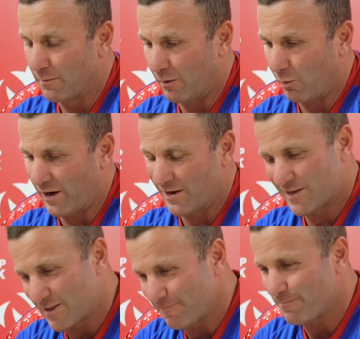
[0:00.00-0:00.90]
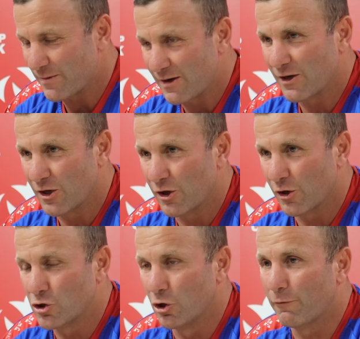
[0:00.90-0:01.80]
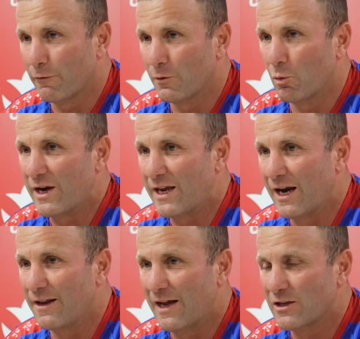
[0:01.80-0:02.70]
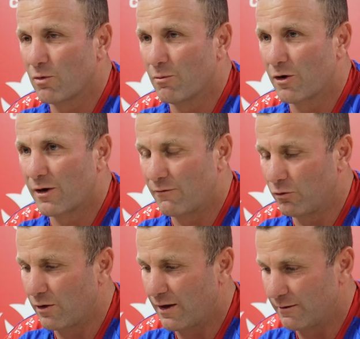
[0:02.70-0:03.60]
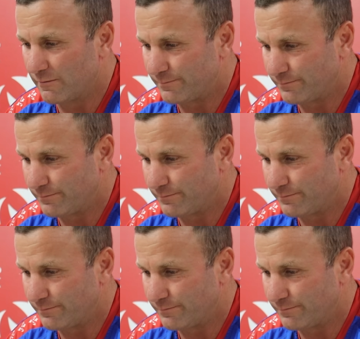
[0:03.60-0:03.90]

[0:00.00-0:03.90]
But when it's the two from the weekend, that's when we're going to have a look at it.